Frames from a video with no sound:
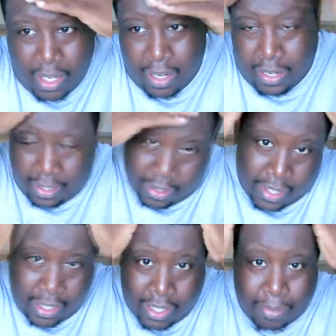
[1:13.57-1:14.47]
Alright, so
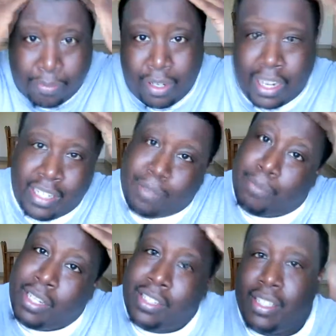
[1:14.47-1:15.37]
our hair is nice and
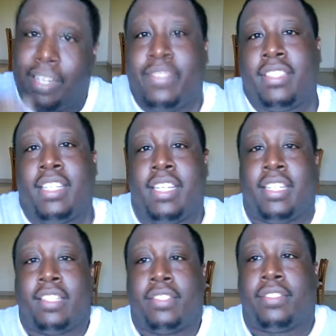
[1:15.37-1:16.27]
moist and
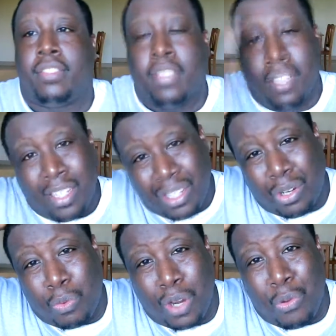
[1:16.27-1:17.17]
everything. You
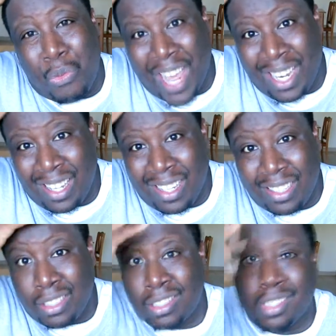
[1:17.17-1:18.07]
don't want it wet,
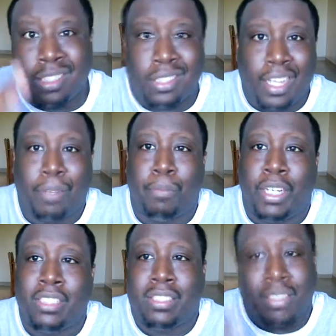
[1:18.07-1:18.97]
just like
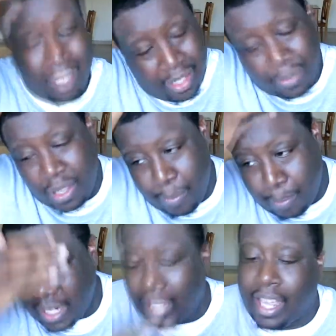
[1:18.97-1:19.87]
moist. You
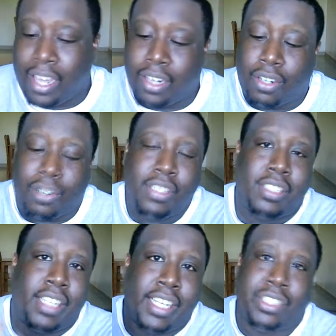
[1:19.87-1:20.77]
bring your hand
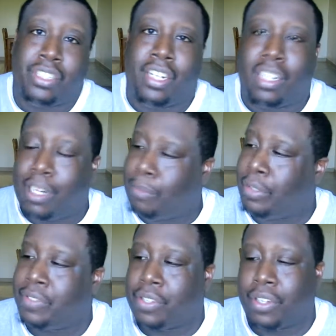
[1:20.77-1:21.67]
across, your hand shouldn't come
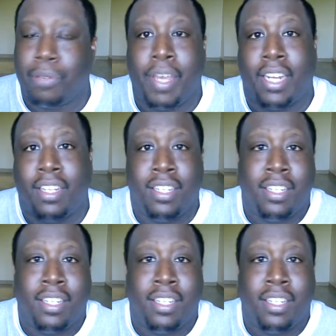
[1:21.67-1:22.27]
off soaking wet.